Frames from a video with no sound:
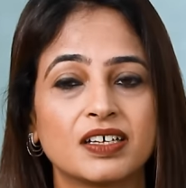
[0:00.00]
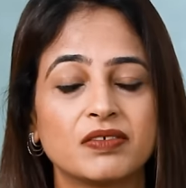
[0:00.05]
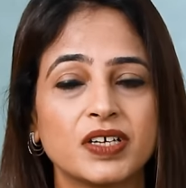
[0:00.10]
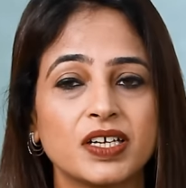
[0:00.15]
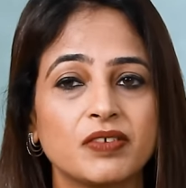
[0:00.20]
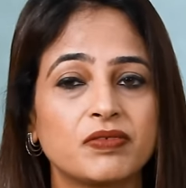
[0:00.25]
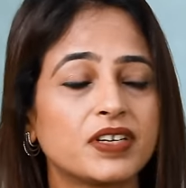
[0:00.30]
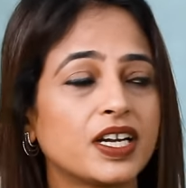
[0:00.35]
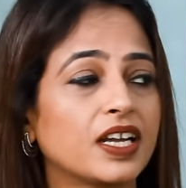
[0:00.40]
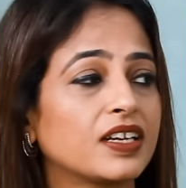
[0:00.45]

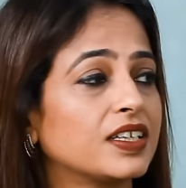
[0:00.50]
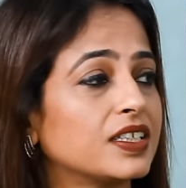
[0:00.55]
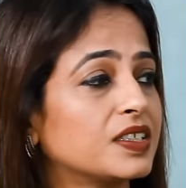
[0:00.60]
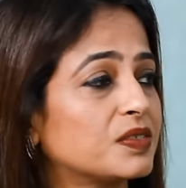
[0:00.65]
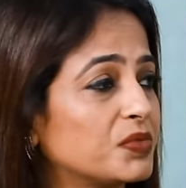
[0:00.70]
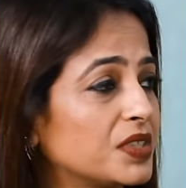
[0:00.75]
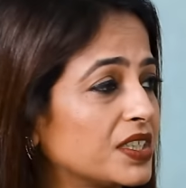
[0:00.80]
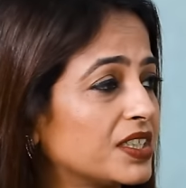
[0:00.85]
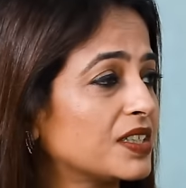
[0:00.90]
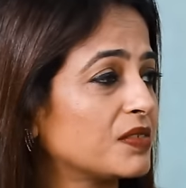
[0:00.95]
Well, frankly
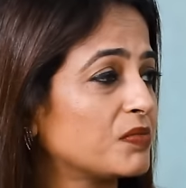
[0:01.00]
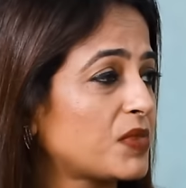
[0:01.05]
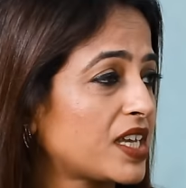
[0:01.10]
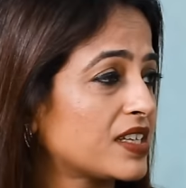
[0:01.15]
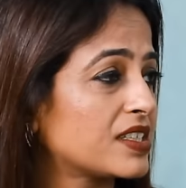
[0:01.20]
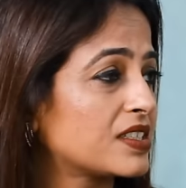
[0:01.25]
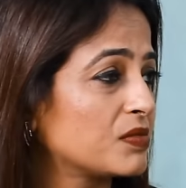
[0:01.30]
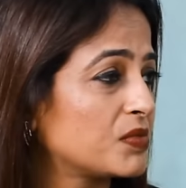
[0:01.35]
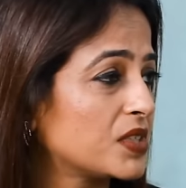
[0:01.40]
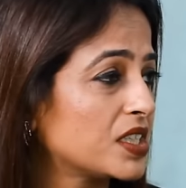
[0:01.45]
speaking,
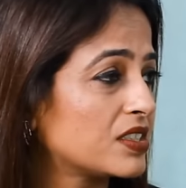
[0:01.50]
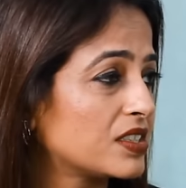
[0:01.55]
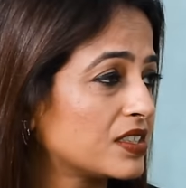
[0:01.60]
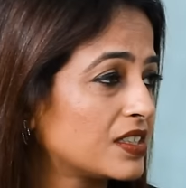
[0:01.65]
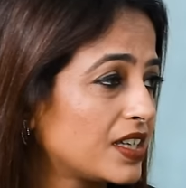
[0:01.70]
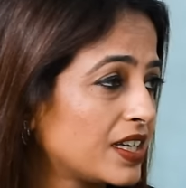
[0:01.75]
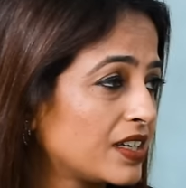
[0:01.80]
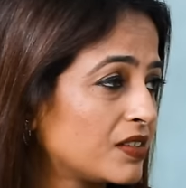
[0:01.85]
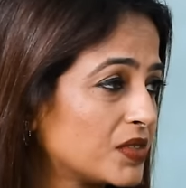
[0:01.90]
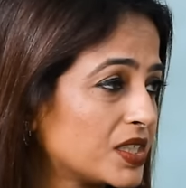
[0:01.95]

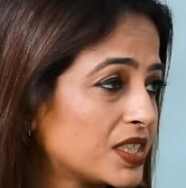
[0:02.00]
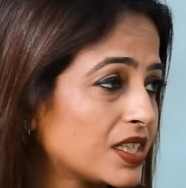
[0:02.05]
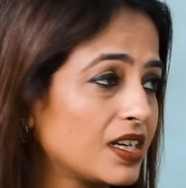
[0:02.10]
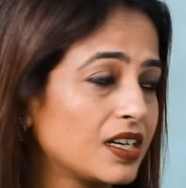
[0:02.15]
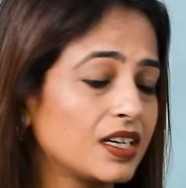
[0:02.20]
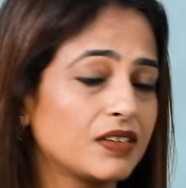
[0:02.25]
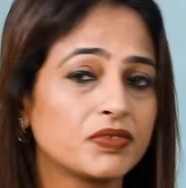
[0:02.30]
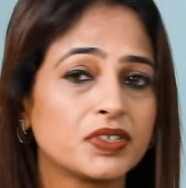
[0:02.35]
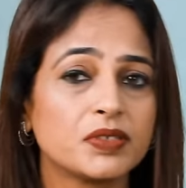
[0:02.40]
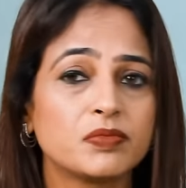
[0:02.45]
masturbation, like we
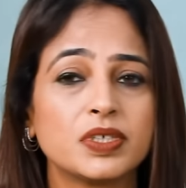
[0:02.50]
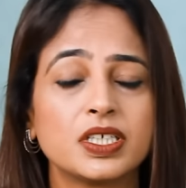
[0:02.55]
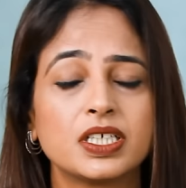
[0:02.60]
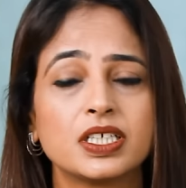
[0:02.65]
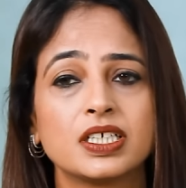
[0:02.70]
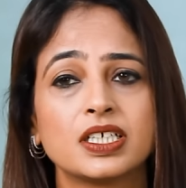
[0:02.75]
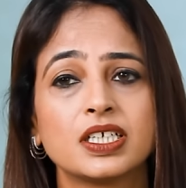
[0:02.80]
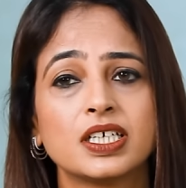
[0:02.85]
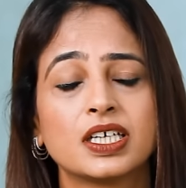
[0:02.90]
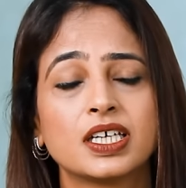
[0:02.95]
tell
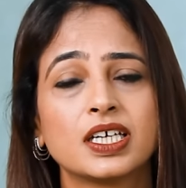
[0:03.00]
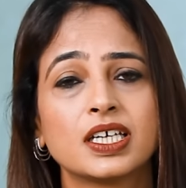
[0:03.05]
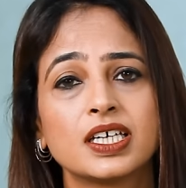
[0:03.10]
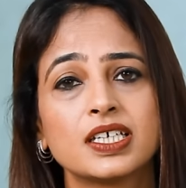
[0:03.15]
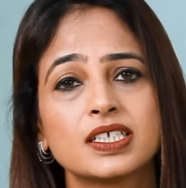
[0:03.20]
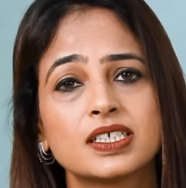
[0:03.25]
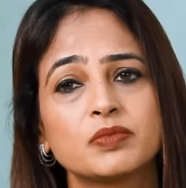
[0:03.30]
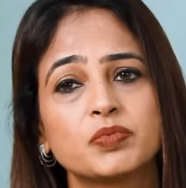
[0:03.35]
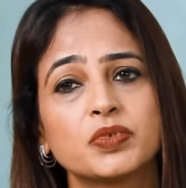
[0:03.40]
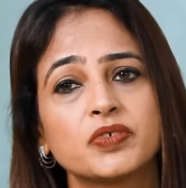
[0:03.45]
everybody,
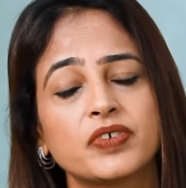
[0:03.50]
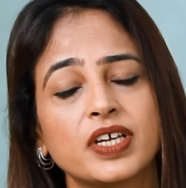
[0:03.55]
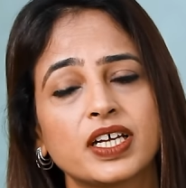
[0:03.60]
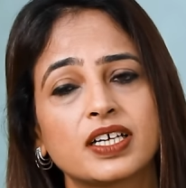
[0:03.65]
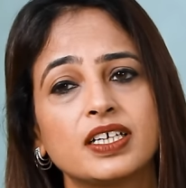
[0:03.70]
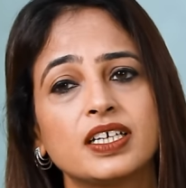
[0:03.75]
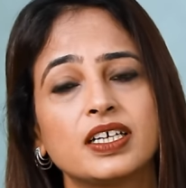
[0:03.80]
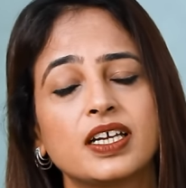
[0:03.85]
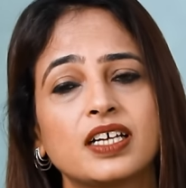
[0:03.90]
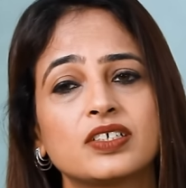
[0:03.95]
is a
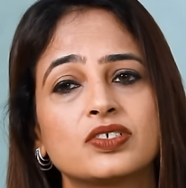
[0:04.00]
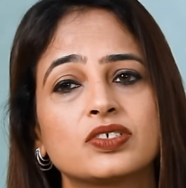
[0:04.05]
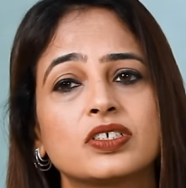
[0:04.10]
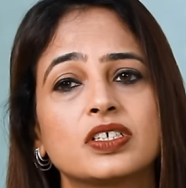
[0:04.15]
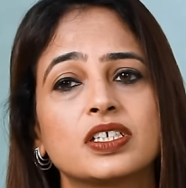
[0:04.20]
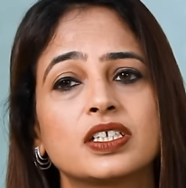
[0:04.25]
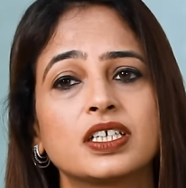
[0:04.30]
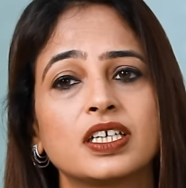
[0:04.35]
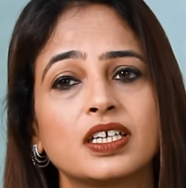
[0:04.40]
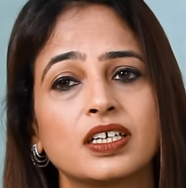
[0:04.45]
perfectly
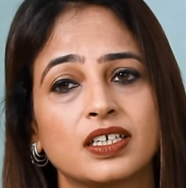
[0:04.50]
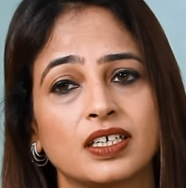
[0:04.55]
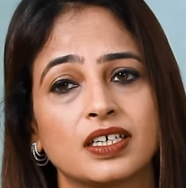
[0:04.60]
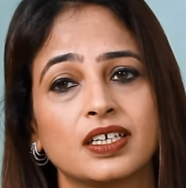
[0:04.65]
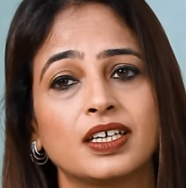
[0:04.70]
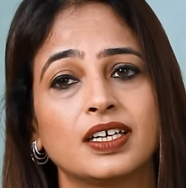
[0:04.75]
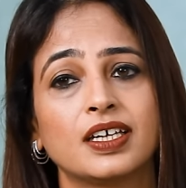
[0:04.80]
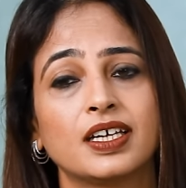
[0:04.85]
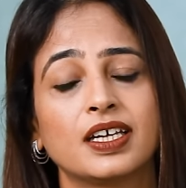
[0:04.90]
natural thing.